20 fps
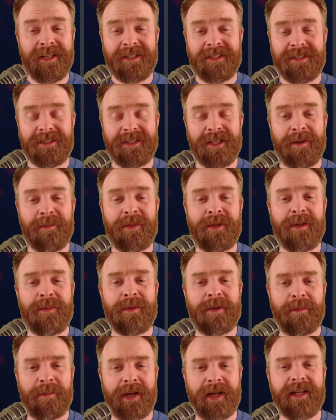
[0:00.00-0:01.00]
some
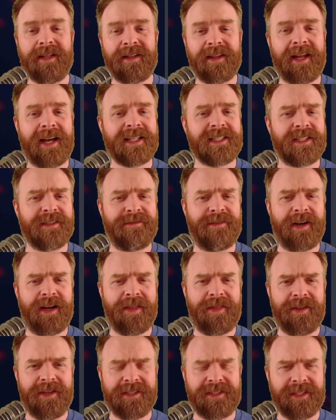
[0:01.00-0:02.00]
people might
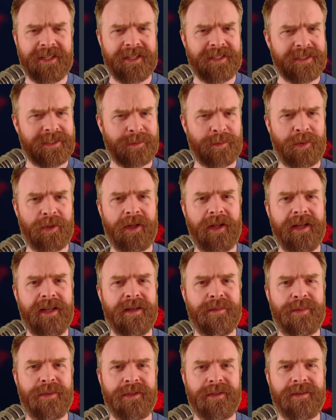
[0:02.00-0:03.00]
classify this as
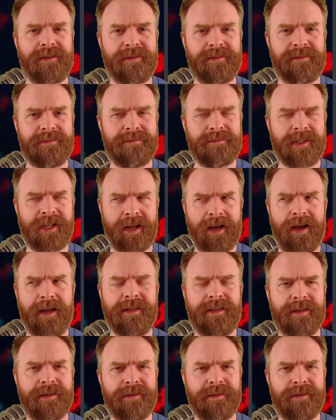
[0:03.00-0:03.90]
playable, kind